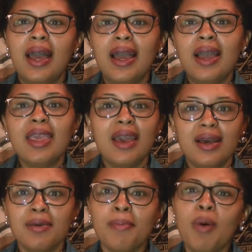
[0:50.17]

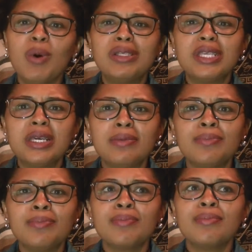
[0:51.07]
yeah, but we'll see.
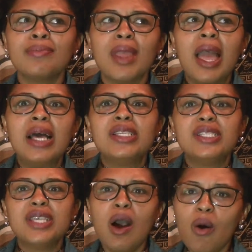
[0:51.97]

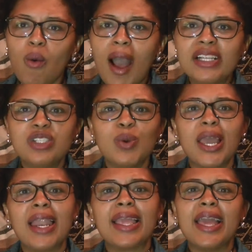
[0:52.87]
So I just want to
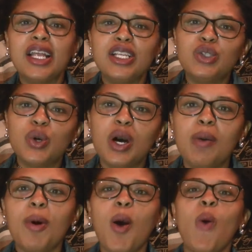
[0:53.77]
kind of catch you
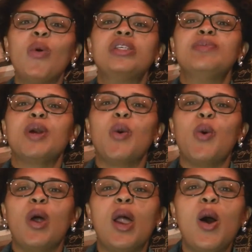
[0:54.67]
up on what's been
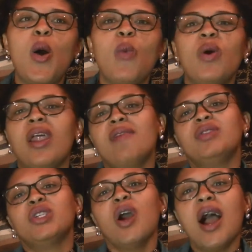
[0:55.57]
going on, what I've
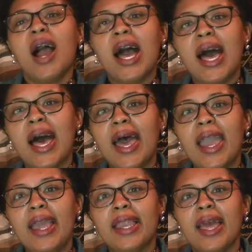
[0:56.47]

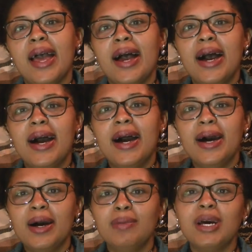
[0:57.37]
tried.
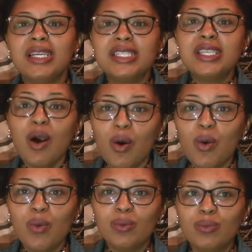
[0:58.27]

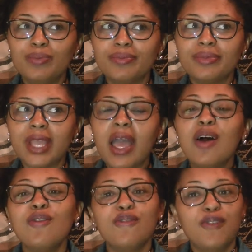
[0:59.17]
So
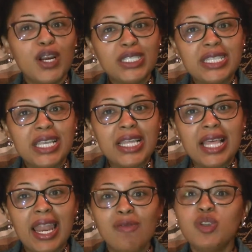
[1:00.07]
first thing
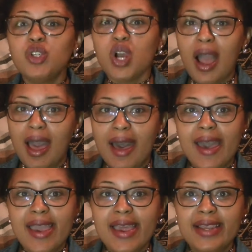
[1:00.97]
that I've
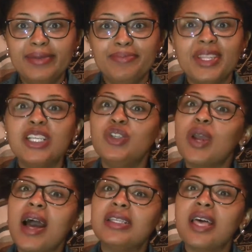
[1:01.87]
tried that you
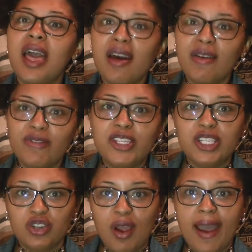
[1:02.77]
guys have to
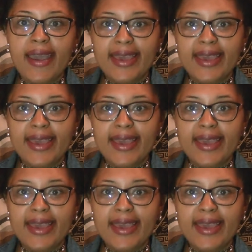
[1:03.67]
try